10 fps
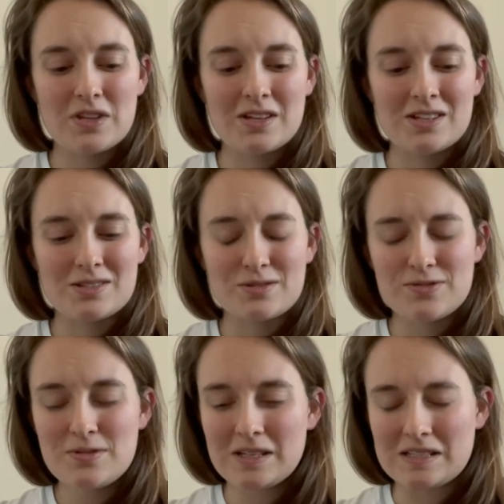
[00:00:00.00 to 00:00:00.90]
So a few
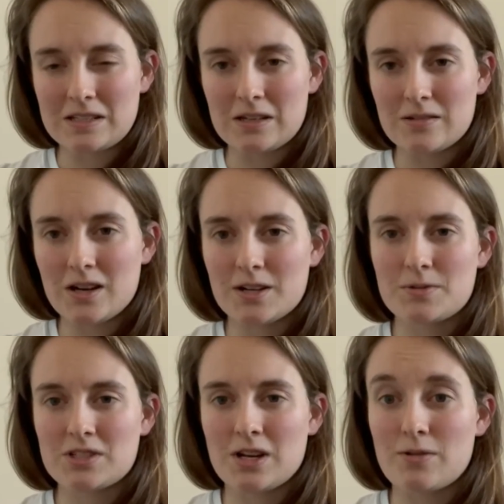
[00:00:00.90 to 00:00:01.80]
years ago I was
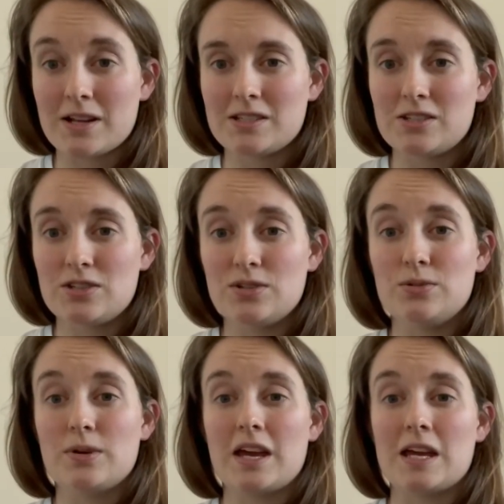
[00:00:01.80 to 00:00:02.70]
directed to a